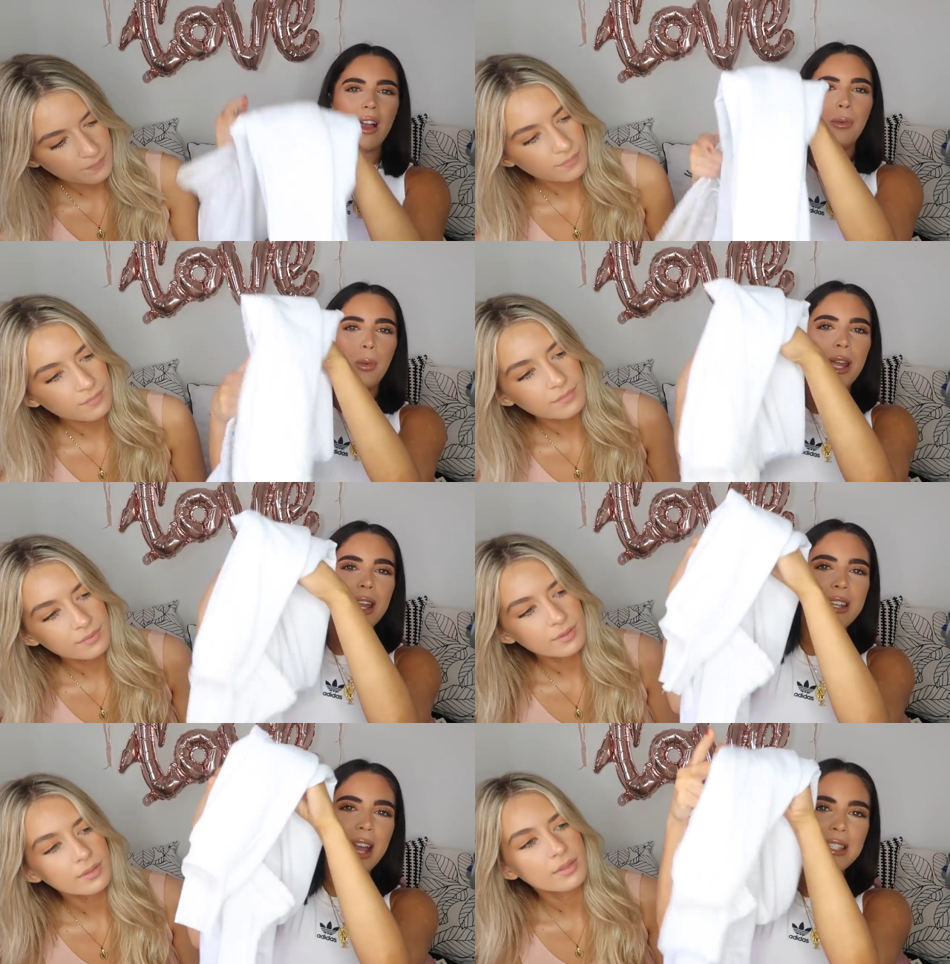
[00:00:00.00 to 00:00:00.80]
Speaker 1: like
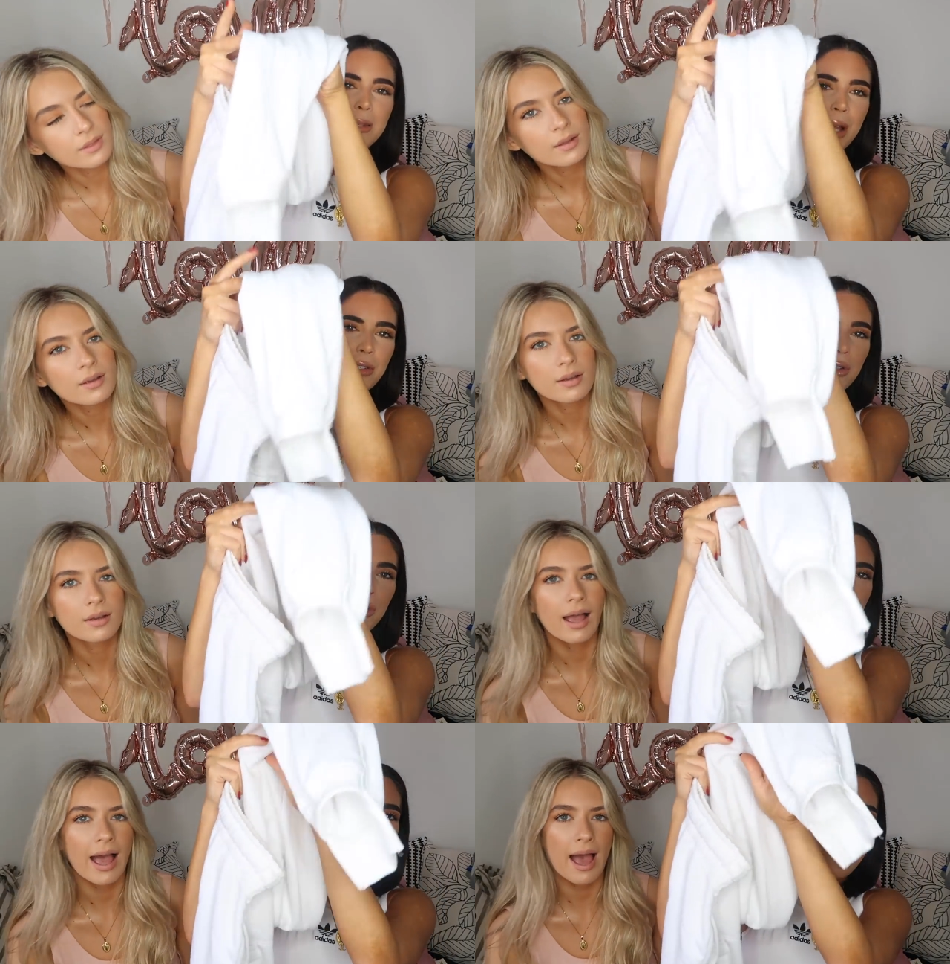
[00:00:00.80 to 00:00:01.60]
weird asymmetrical
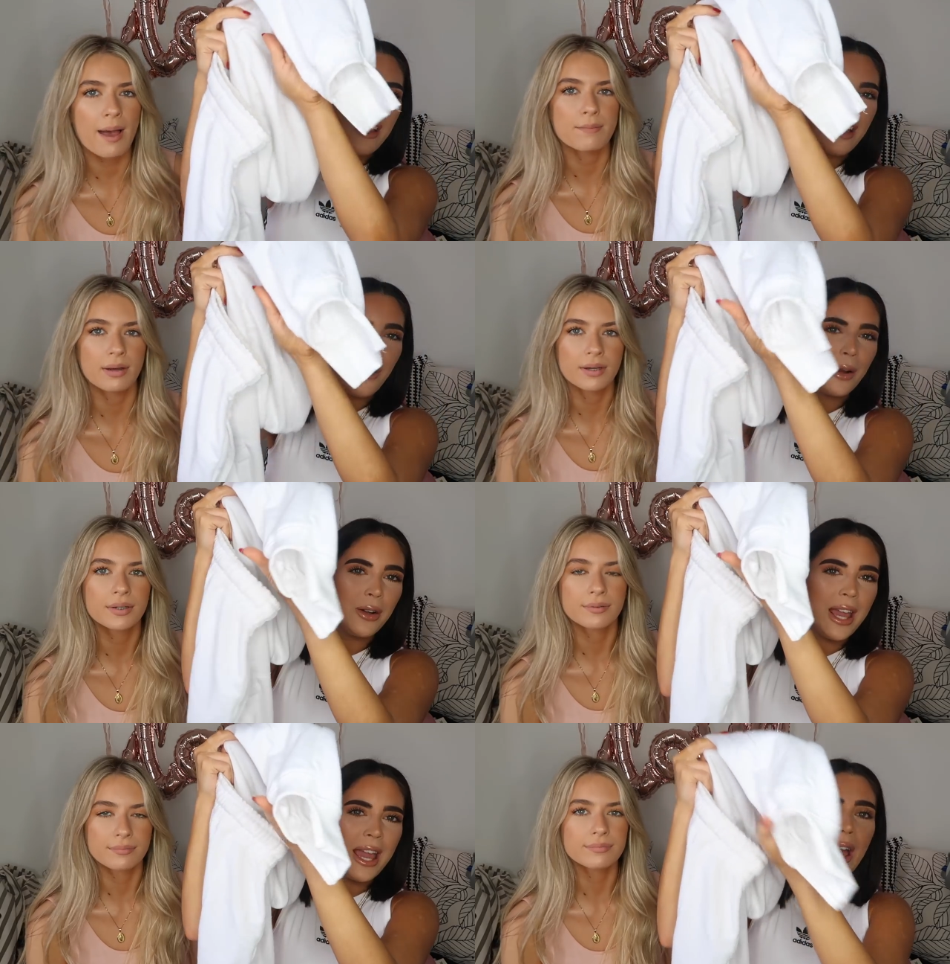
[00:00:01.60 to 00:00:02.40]
thing going on
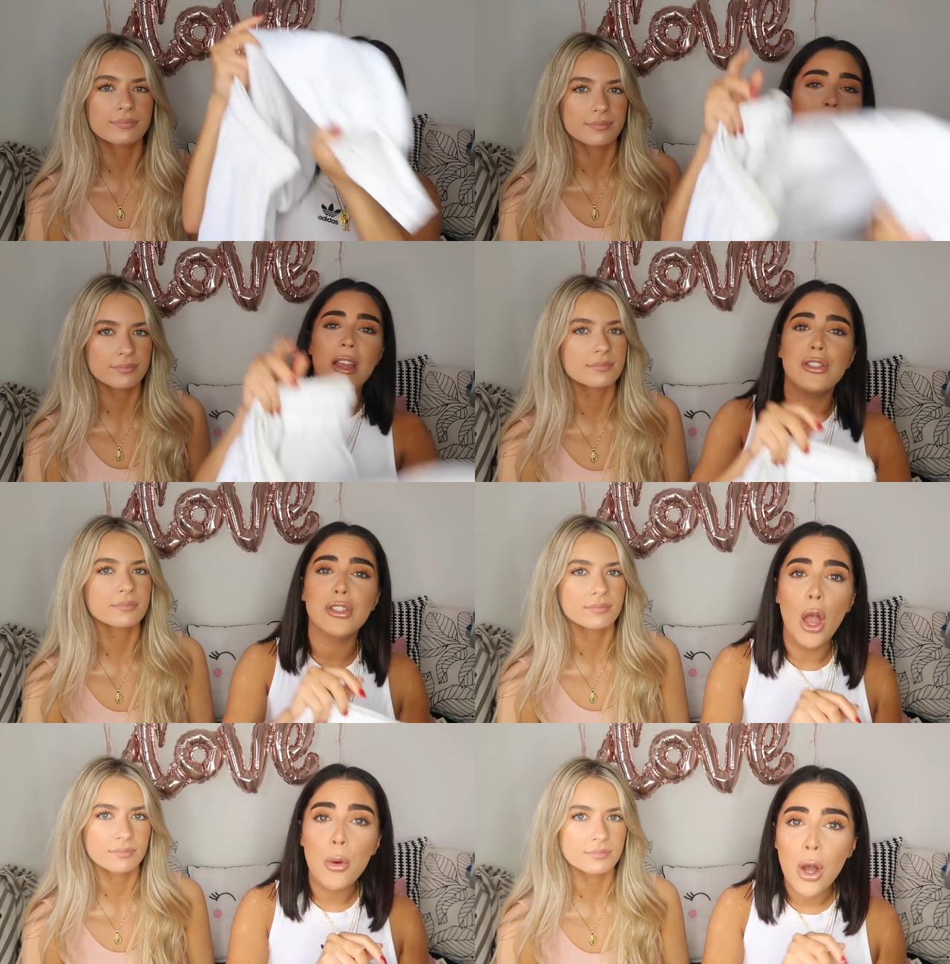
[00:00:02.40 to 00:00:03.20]
here, but they're
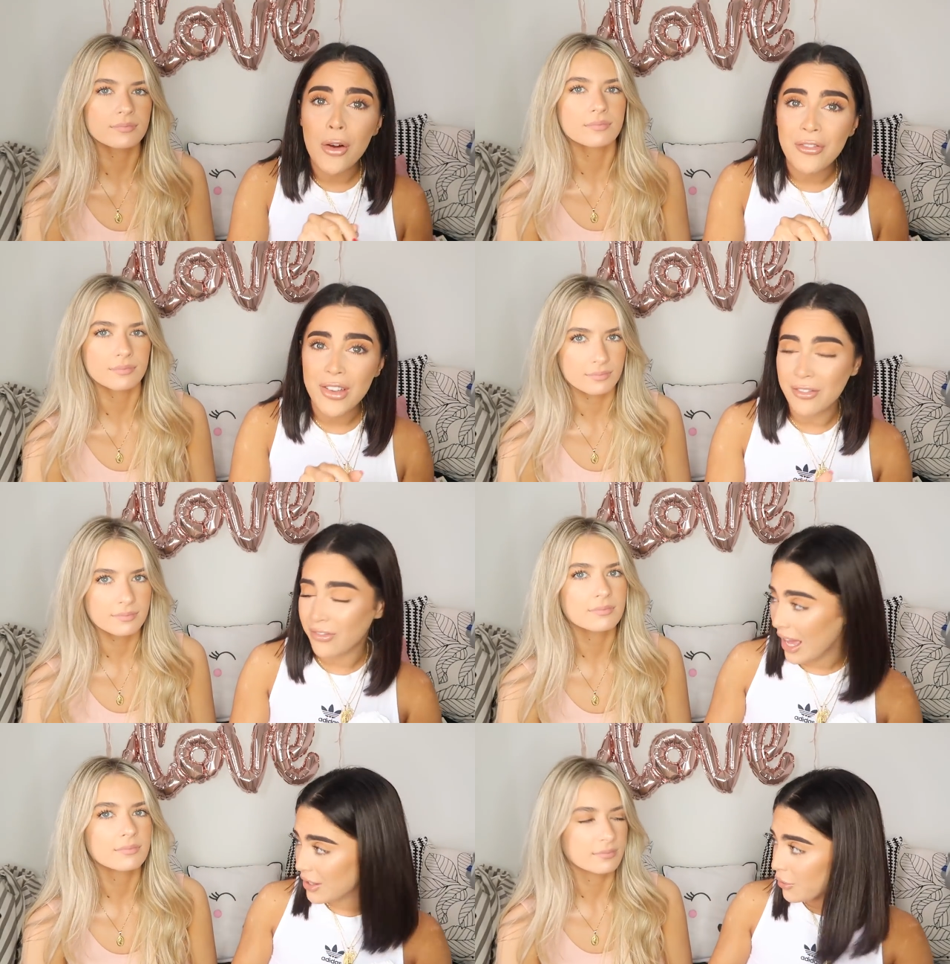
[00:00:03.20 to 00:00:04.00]
so comfy and
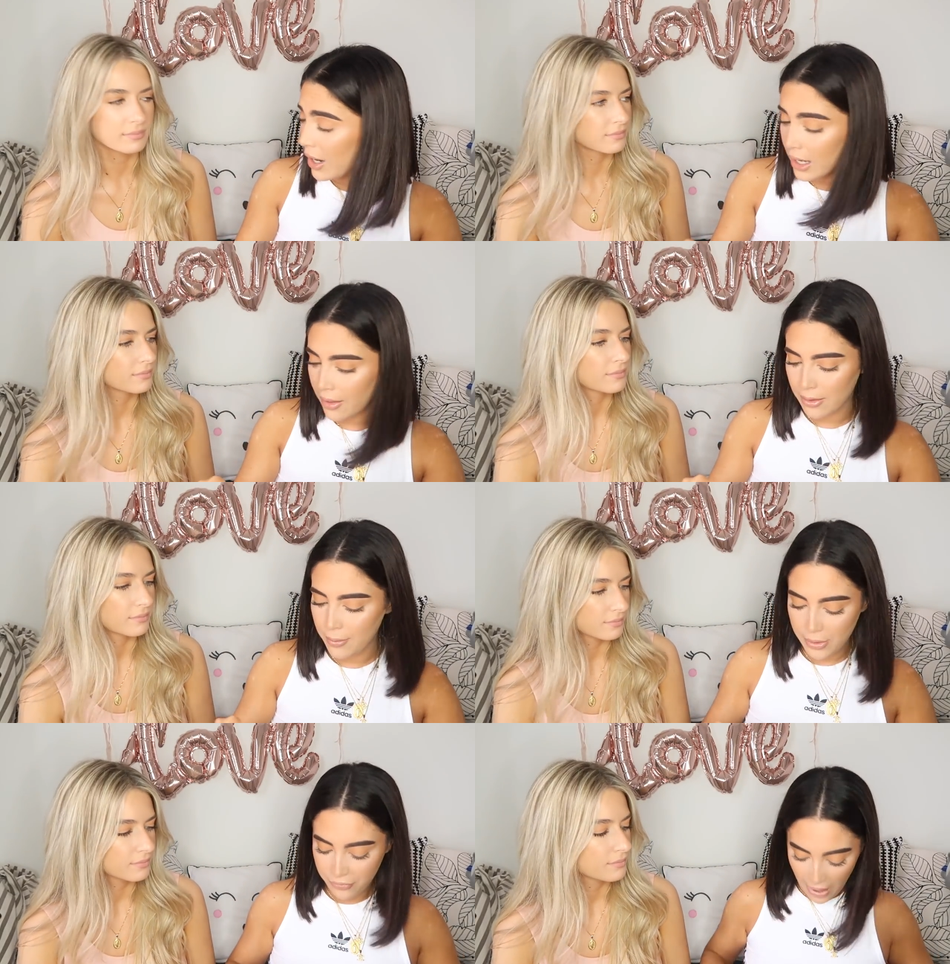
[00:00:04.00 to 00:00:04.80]
flattering. Like they're the
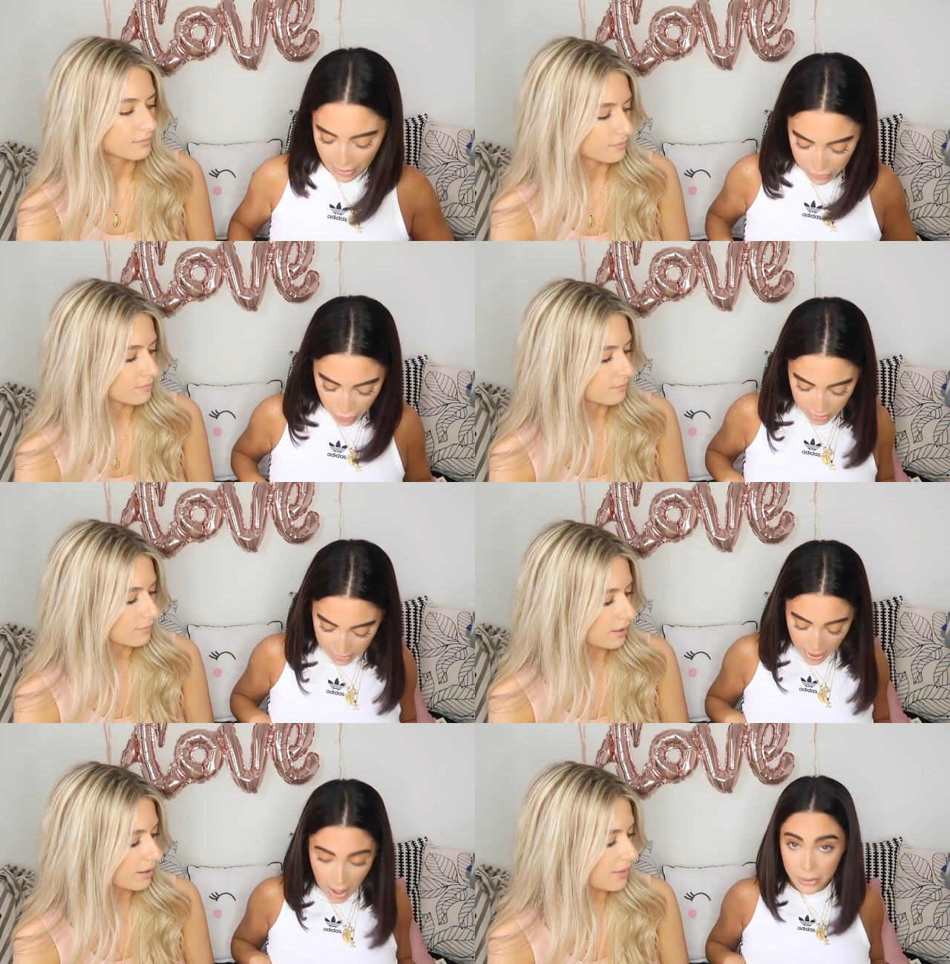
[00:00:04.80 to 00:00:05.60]
most flattering joggers
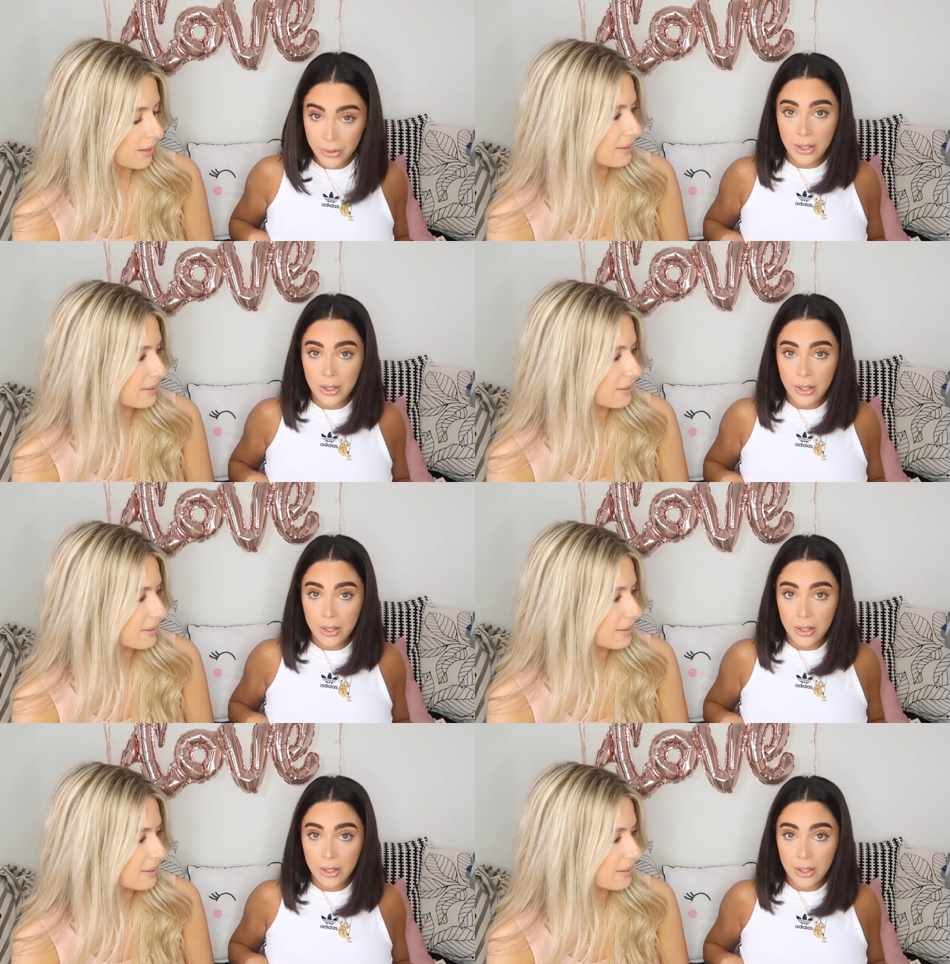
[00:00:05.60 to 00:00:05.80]
I own. Are they